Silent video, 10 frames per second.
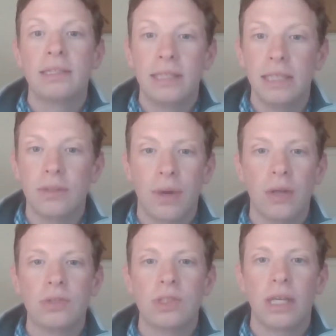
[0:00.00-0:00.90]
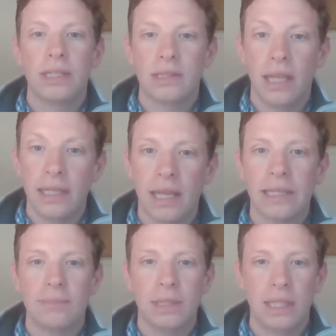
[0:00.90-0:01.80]
Diderot's
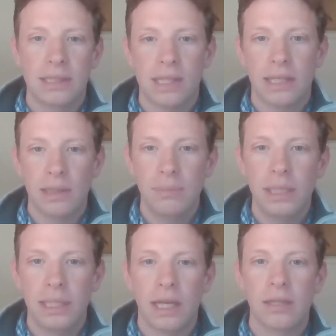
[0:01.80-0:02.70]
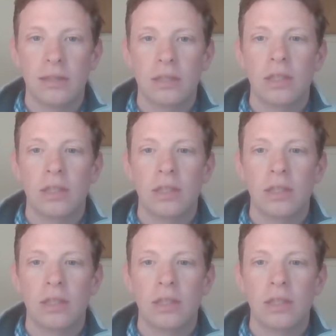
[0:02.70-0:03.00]
Enlightenment Encyclopedia,